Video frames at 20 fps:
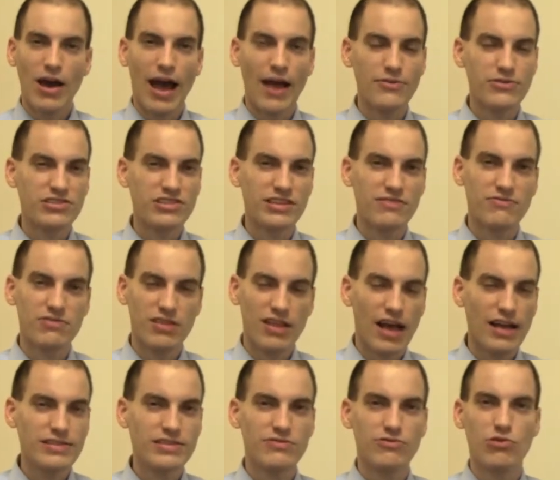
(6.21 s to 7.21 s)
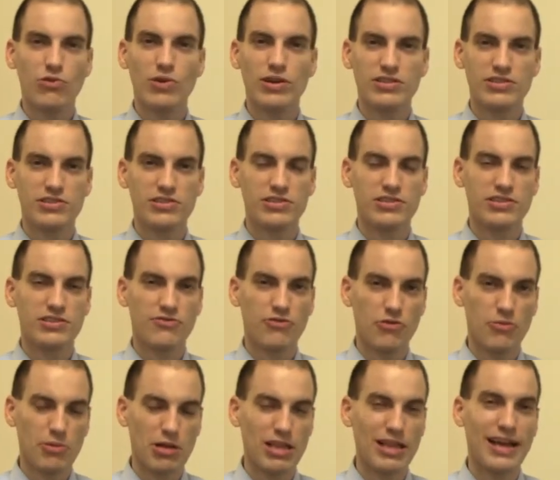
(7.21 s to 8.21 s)
I receive lots of questions
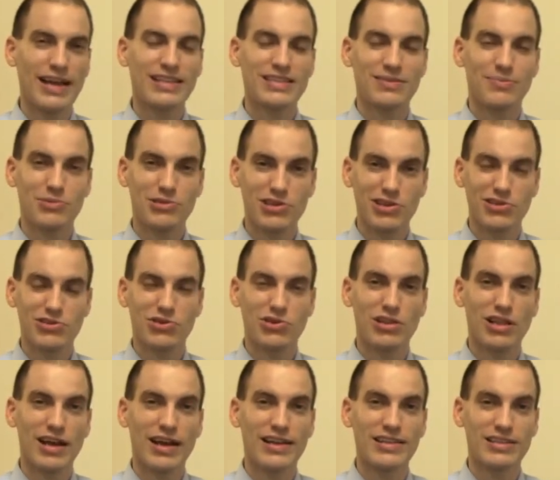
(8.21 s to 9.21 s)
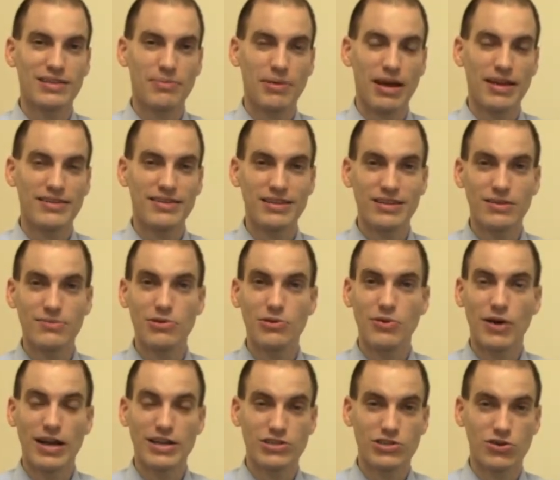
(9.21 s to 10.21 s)
from clients and potential clients about
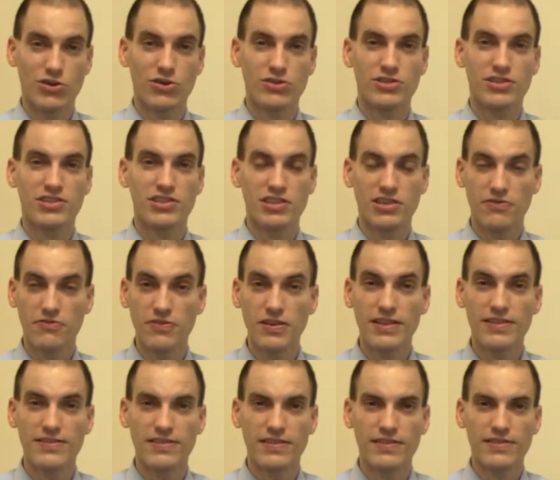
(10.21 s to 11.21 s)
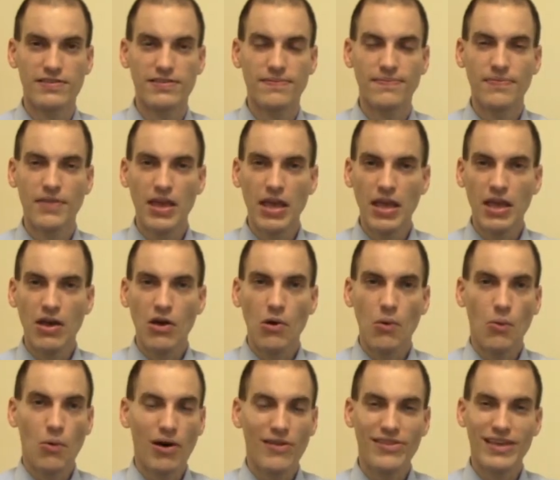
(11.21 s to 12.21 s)
DWI charges and defenses.
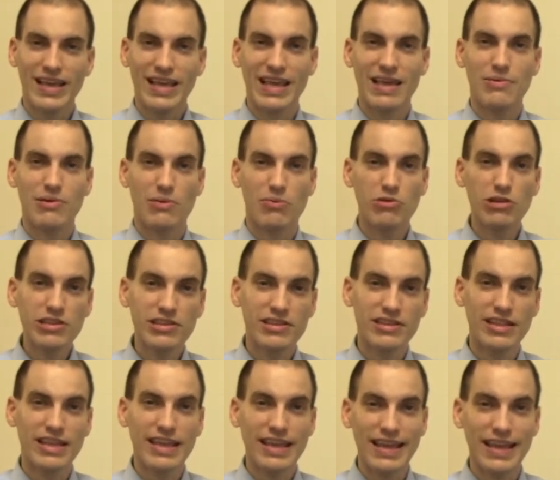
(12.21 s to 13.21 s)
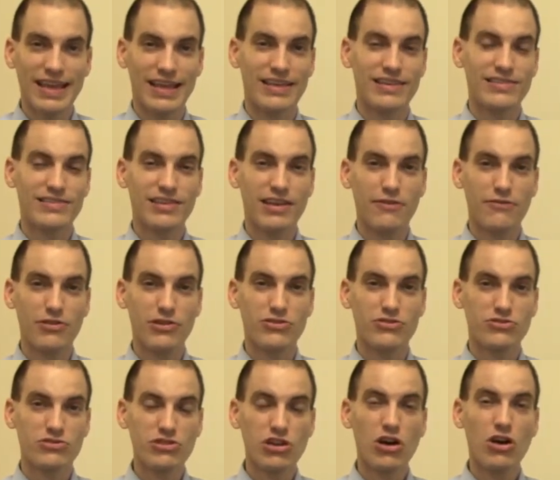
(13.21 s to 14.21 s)
One that came up recently is, if
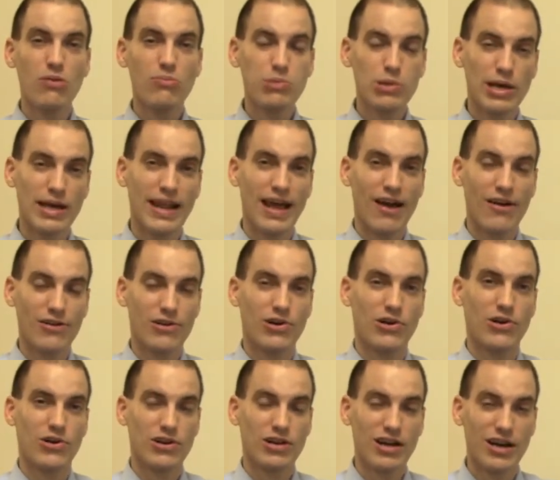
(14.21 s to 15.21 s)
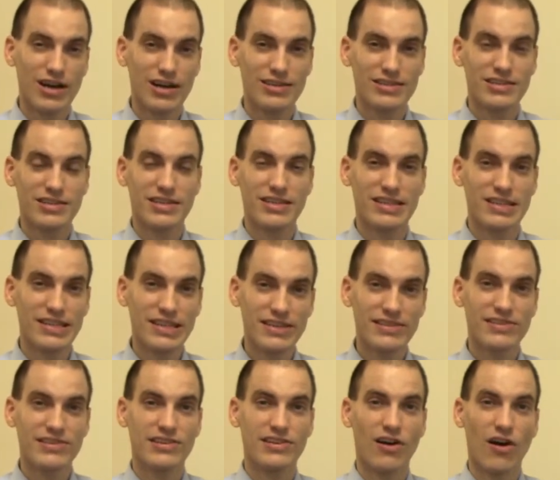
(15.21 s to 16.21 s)
there's no blood alcohol content
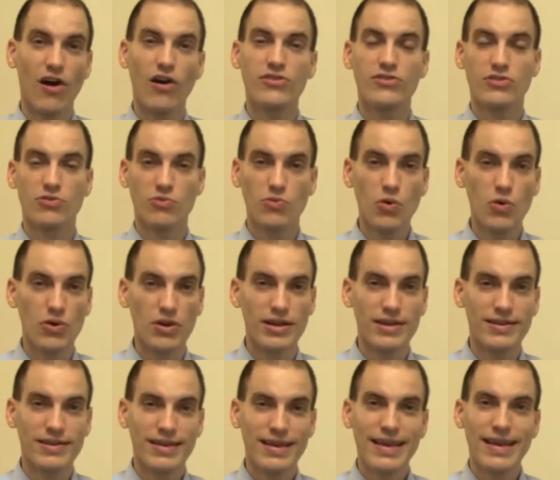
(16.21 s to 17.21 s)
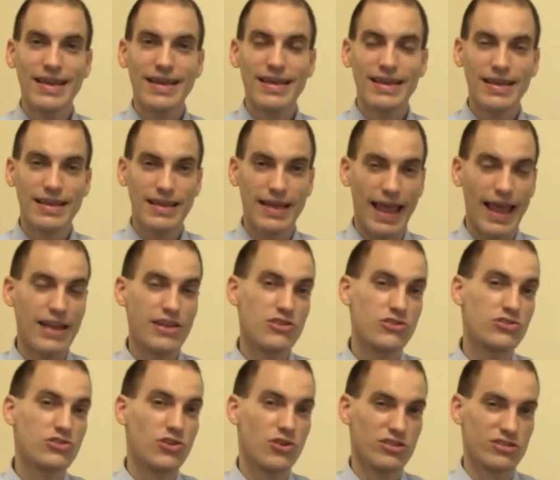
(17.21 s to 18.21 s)
listed on your warrant, can
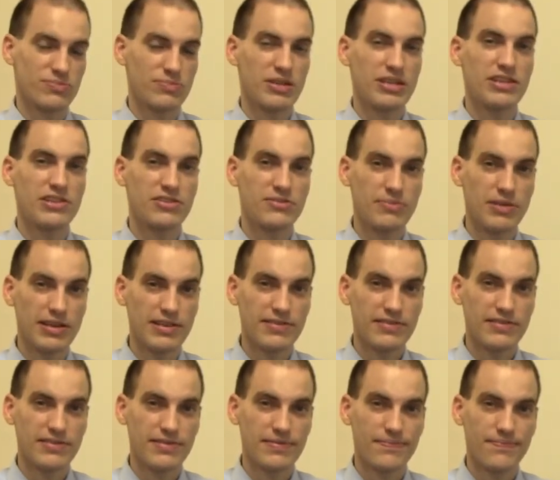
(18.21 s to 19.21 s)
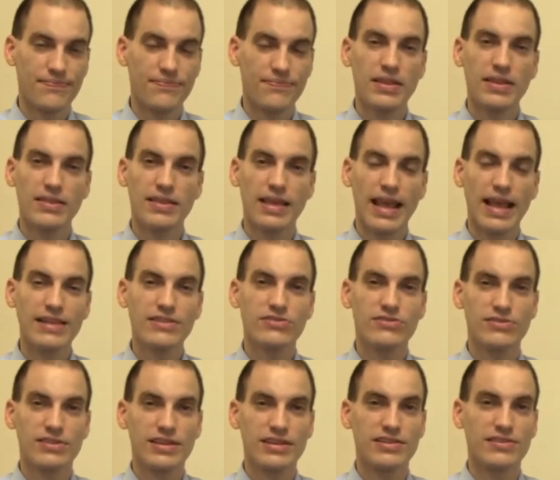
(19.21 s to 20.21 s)
your charge be dismissed? The
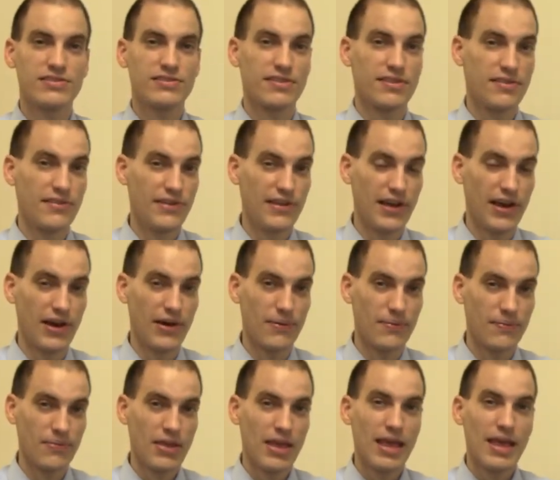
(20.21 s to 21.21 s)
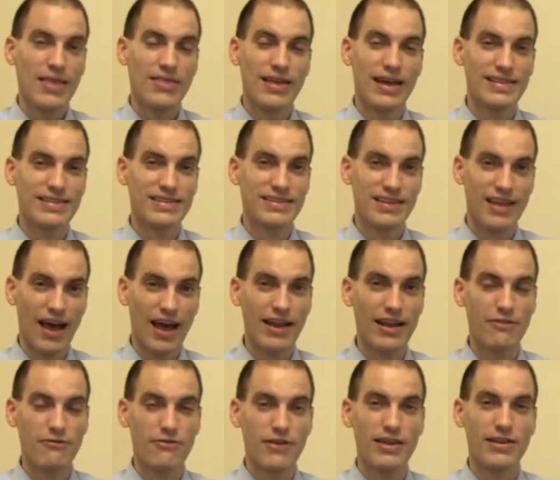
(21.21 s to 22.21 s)
answer is no. That's
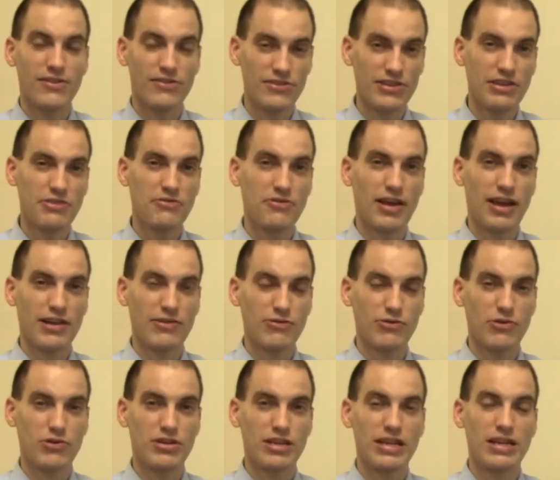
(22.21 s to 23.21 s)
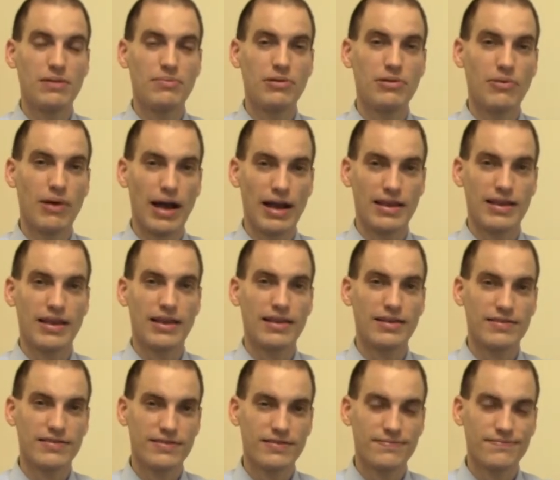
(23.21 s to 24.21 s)
not a fatal defect for a DWI
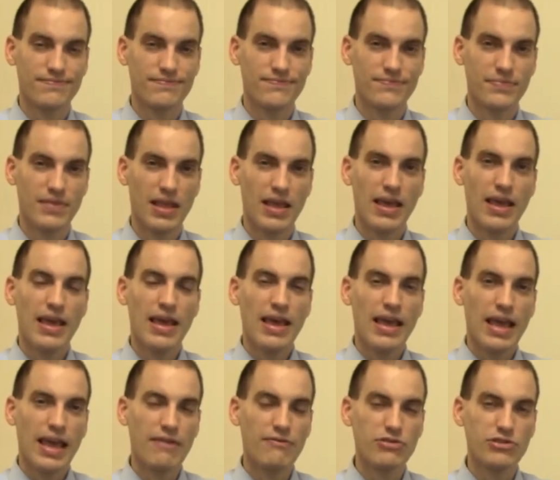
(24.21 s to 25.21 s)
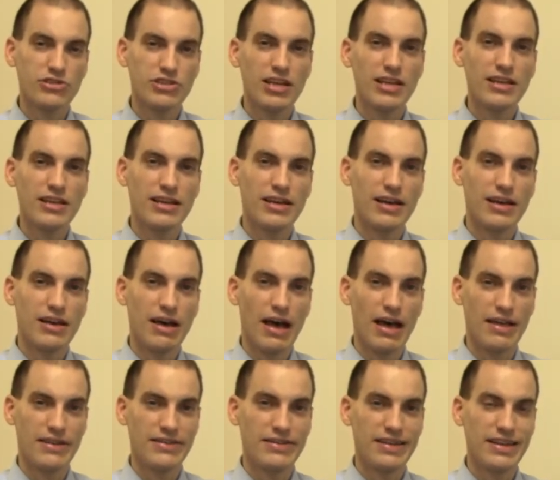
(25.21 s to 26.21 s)
case. In Virginia,
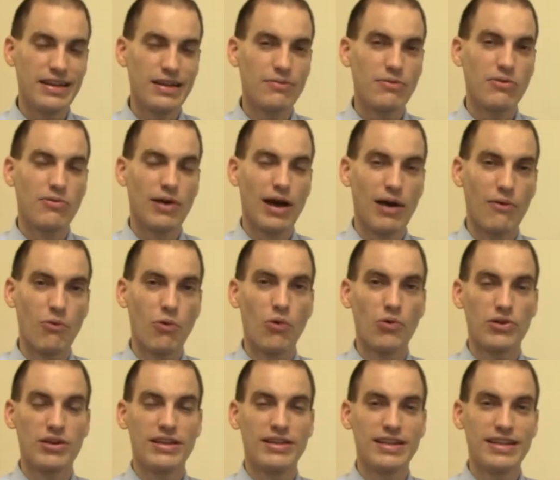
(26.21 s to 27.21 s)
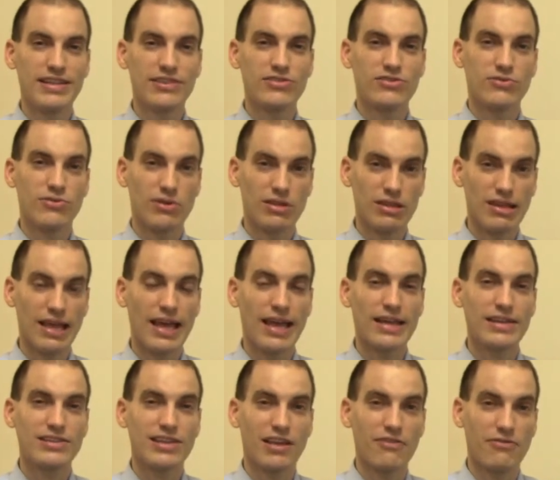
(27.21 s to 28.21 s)
a DWI warrant needs to
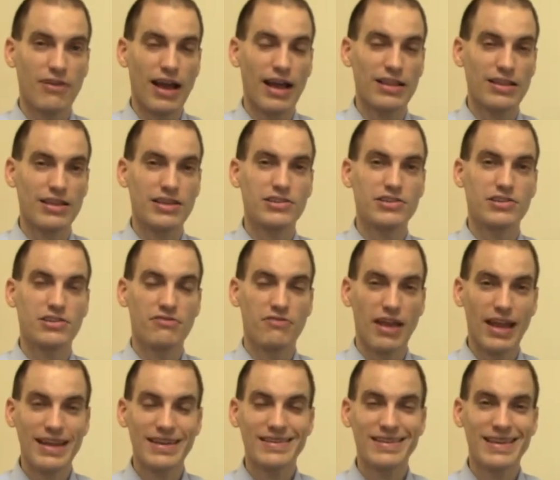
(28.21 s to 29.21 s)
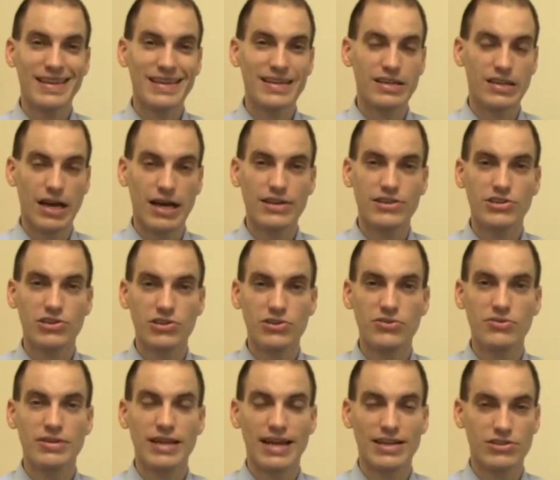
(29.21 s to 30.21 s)
allege a violation of
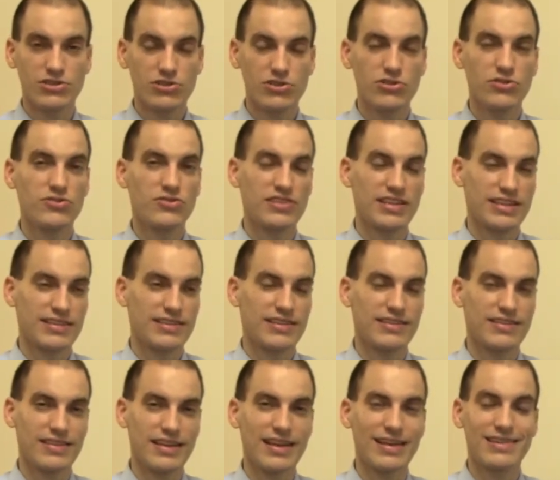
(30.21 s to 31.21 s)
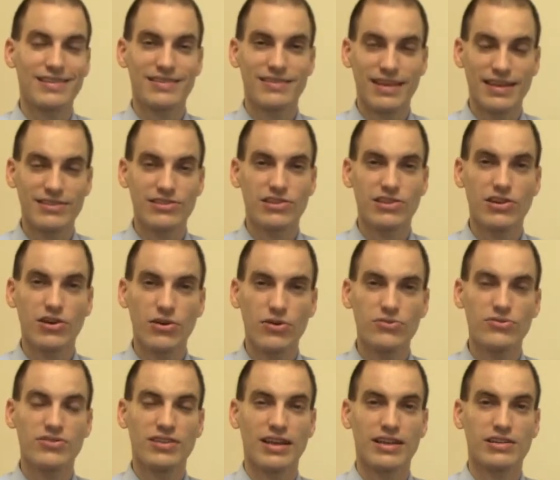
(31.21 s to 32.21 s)
18.2-266. That's the
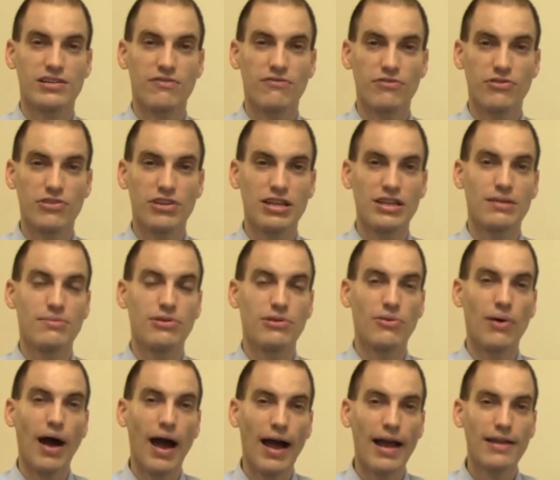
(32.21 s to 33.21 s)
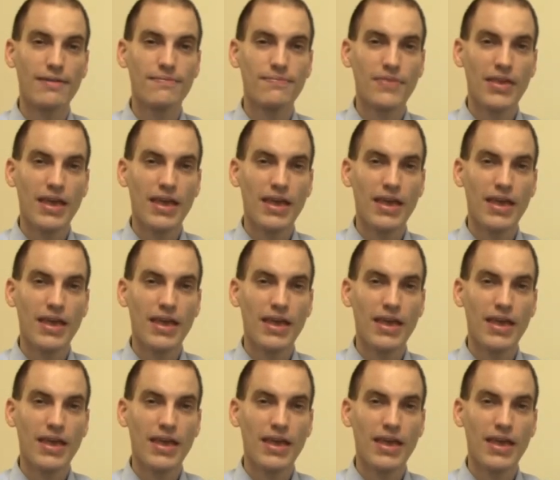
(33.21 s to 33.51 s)
code section for DWI.